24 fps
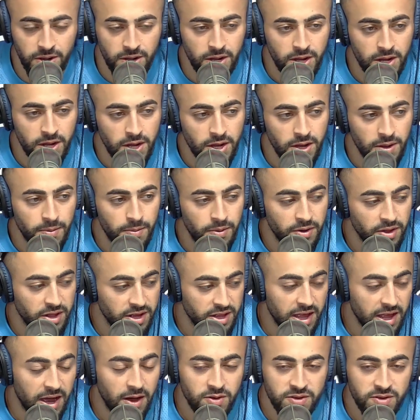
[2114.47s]
But like
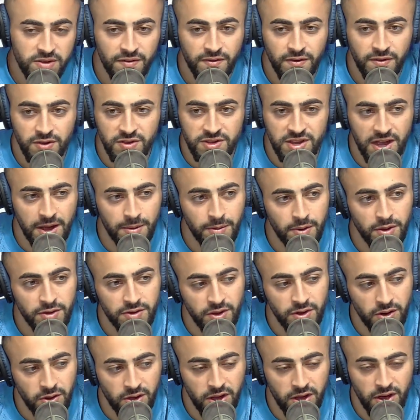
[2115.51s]
that was the first time where I was
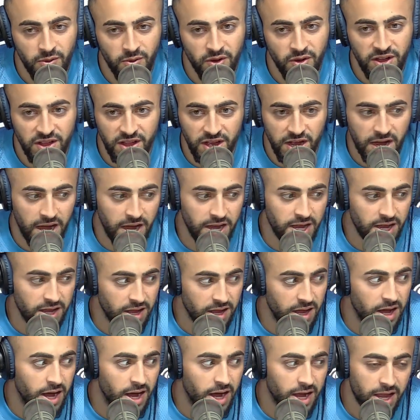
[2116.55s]
like, okay, wait, like
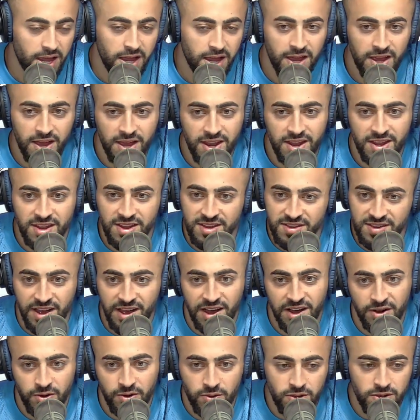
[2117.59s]
I can get in this
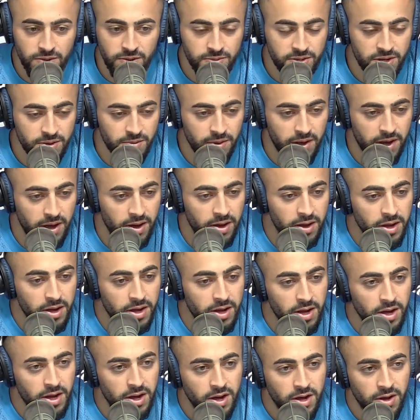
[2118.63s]
algorithm somehow.
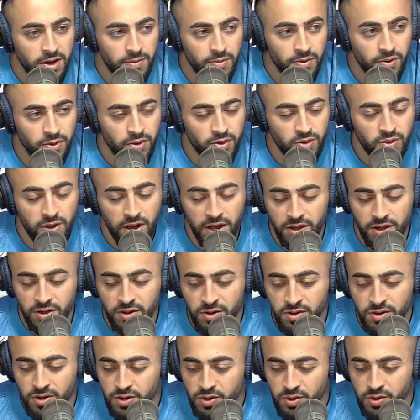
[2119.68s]
But what you got to
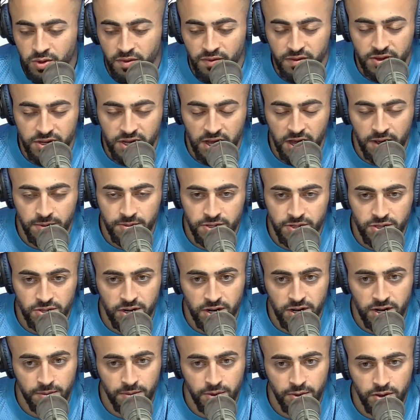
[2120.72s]
learn to do over time is learn
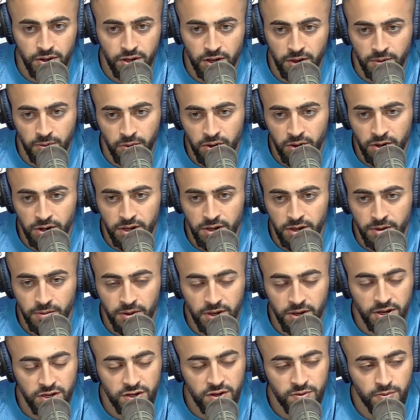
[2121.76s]
how to build a community,
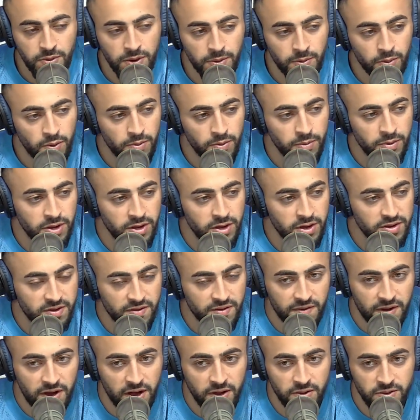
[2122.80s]
because there's people with millions of
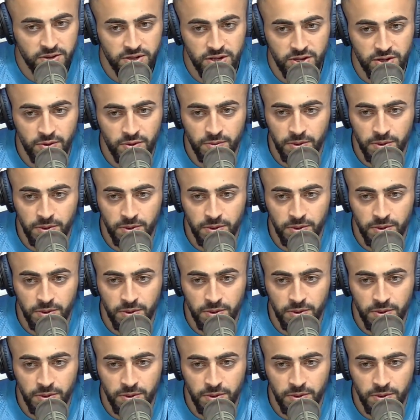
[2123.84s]
followers that don't make